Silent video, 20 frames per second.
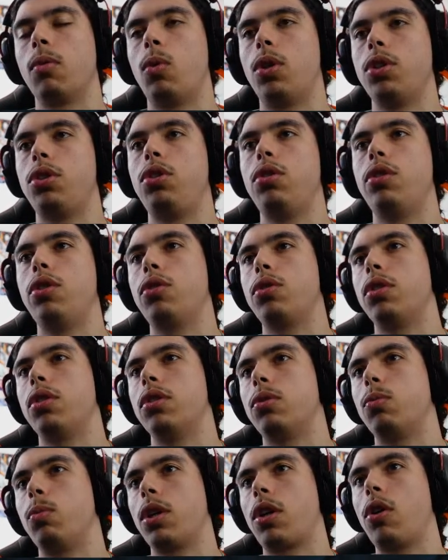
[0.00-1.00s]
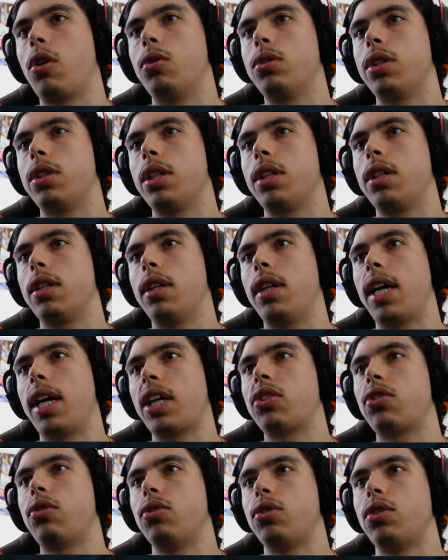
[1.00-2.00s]
What do you notice? We're closing
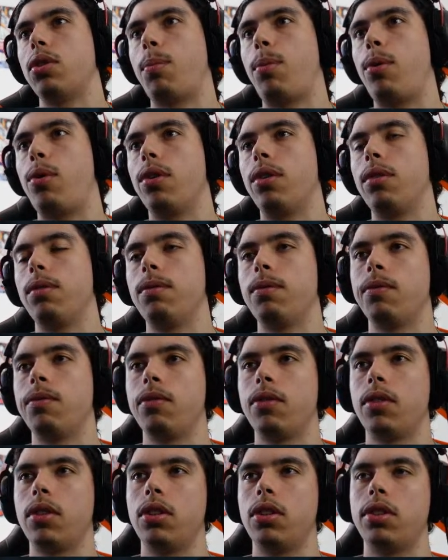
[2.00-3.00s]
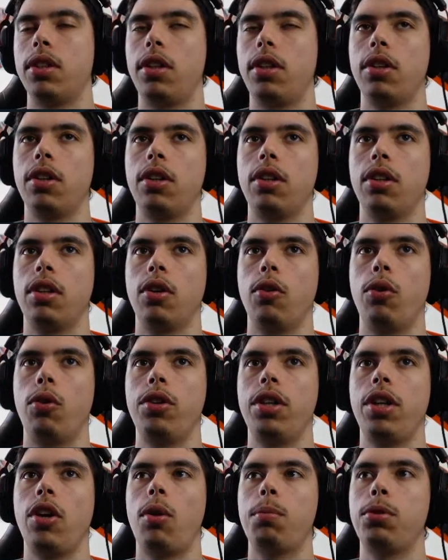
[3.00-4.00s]
next to support. Is it the
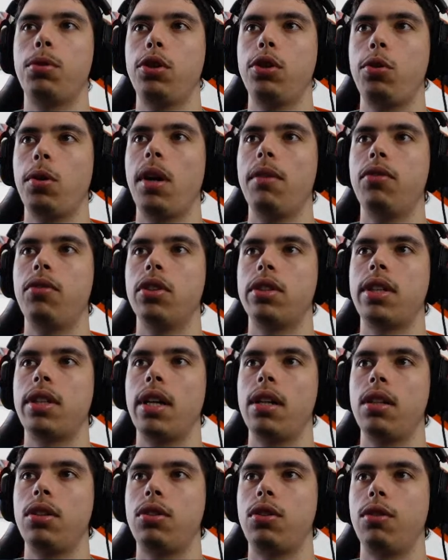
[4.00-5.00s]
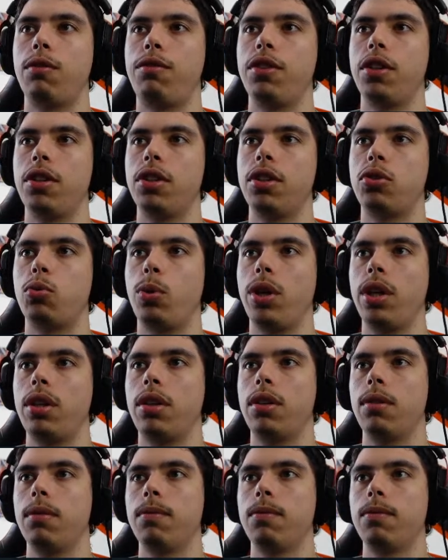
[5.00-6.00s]
only option you have to sell is to fill this
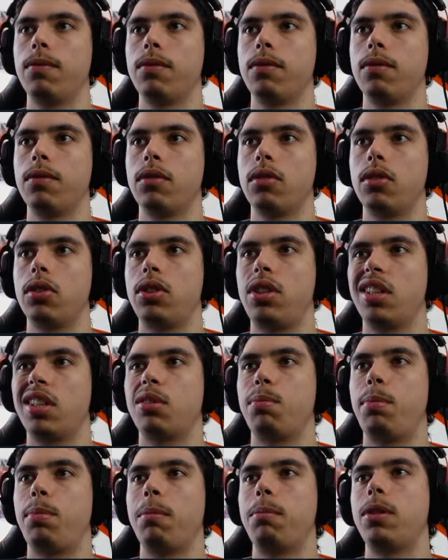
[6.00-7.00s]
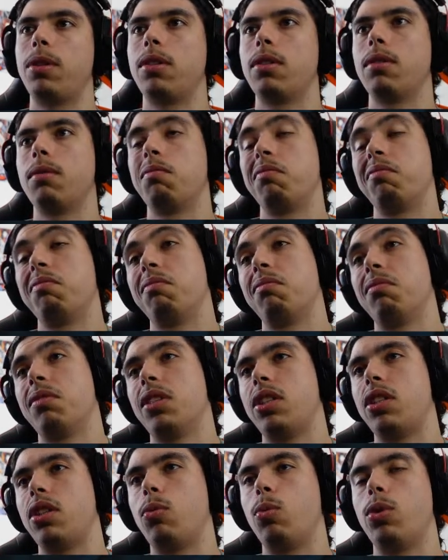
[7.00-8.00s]
wick? 6 pips.
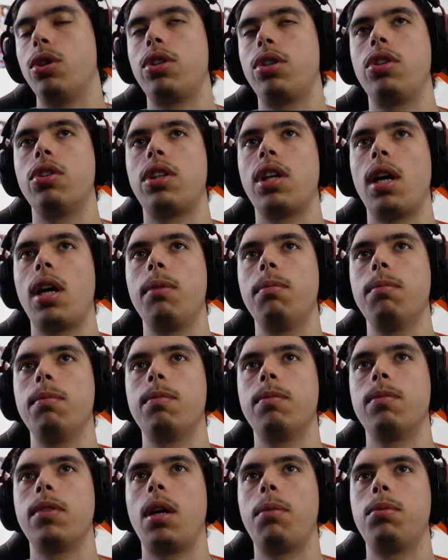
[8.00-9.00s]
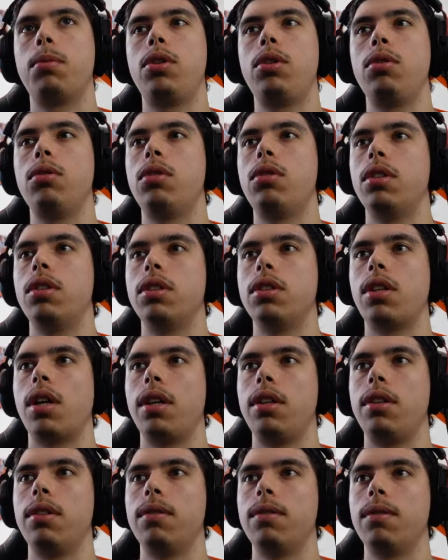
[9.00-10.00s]
Is it worth your time? Up to you to
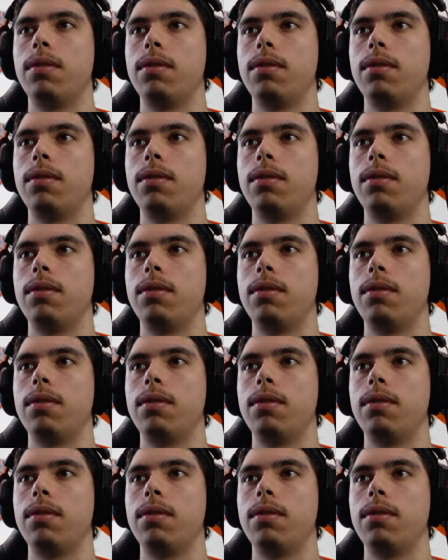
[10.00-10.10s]
decide.